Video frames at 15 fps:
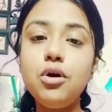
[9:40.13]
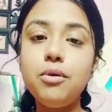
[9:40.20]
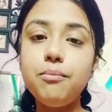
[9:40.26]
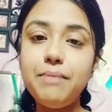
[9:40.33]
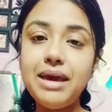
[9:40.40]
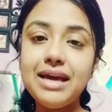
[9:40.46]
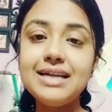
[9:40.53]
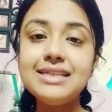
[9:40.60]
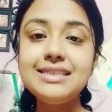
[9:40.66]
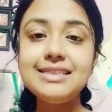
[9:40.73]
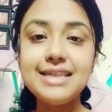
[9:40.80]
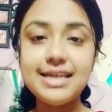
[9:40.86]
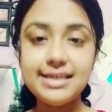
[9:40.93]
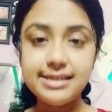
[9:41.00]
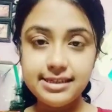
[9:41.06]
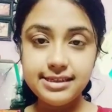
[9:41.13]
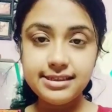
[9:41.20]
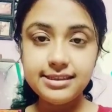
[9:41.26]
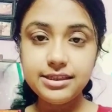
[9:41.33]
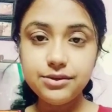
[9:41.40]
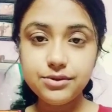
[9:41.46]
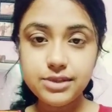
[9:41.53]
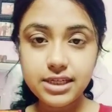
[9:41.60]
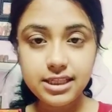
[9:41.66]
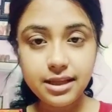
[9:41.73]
make a sentence using